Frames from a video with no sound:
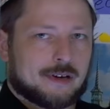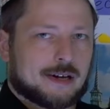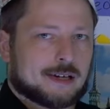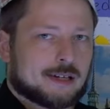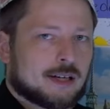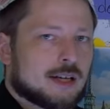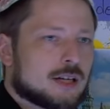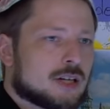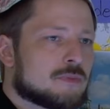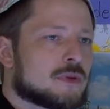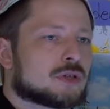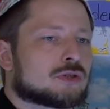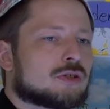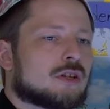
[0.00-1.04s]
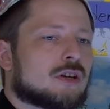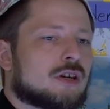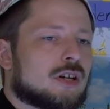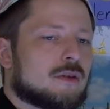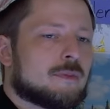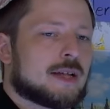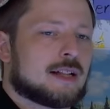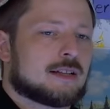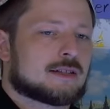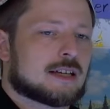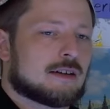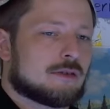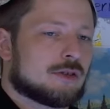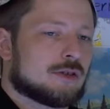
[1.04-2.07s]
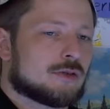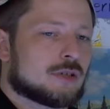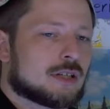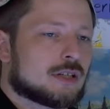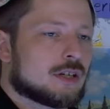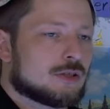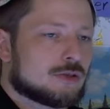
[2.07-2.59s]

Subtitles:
Guard, the most loyal military unit,